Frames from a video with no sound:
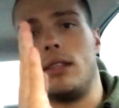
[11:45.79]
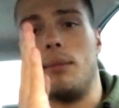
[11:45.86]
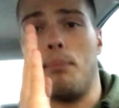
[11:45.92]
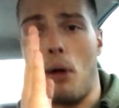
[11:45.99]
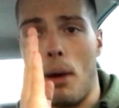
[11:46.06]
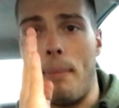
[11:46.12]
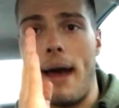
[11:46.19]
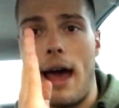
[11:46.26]
The
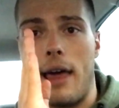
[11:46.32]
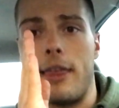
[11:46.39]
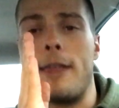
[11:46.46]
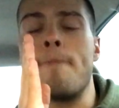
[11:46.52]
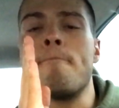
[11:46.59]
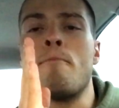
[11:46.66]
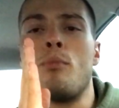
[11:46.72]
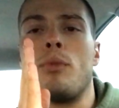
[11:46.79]
bar
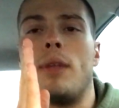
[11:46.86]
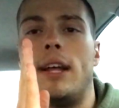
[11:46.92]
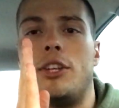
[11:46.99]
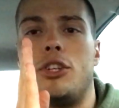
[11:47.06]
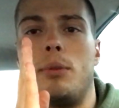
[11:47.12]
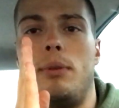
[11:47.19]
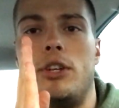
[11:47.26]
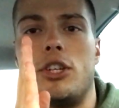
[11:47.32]
path, it
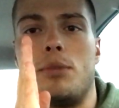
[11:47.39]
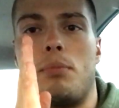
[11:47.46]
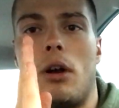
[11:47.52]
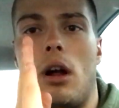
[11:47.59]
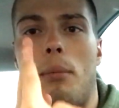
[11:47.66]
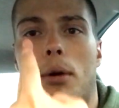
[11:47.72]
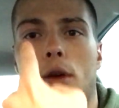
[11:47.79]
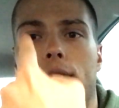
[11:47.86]
should be just
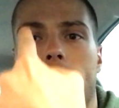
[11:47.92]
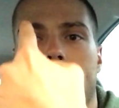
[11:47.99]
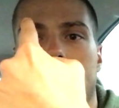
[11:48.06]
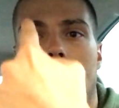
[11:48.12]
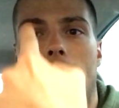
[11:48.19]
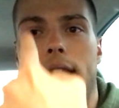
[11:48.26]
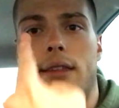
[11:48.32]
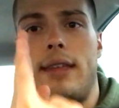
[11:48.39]
a perfect
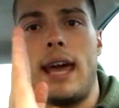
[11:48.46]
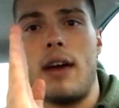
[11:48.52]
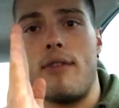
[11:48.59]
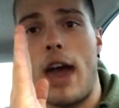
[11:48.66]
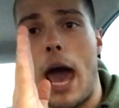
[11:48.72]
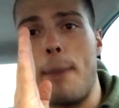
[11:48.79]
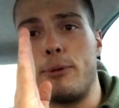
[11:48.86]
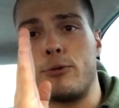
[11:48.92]
line. They have
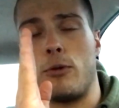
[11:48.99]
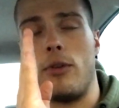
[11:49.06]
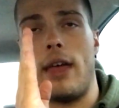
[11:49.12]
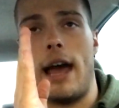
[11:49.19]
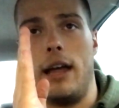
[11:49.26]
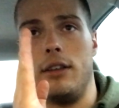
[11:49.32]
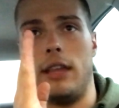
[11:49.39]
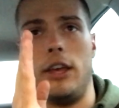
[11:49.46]
apps for
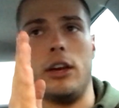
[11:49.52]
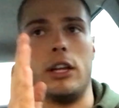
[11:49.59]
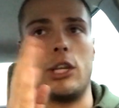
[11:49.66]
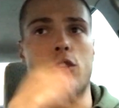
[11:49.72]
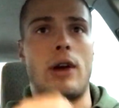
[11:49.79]
that you could